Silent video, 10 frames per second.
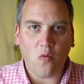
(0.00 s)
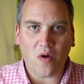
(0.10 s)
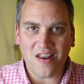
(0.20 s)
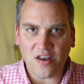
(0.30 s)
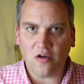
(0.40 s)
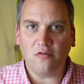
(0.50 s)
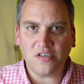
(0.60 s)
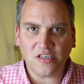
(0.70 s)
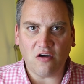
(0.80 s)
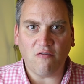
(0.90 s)
when no
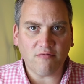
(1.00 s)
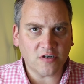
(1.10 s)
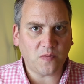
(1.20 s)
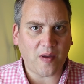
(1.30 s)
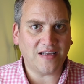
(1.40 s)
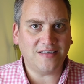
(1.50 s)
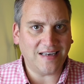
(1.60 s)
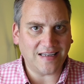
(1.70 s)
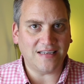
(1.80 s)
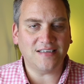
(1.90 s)

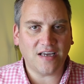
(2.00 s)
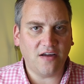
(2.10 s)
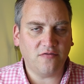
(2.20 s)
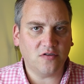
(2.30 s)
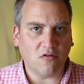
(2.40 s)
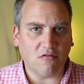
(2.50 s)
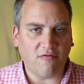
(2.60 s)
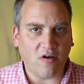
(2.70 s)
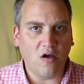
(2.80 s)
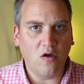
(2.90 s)
self-respecting landscape
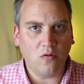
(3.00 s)
photographer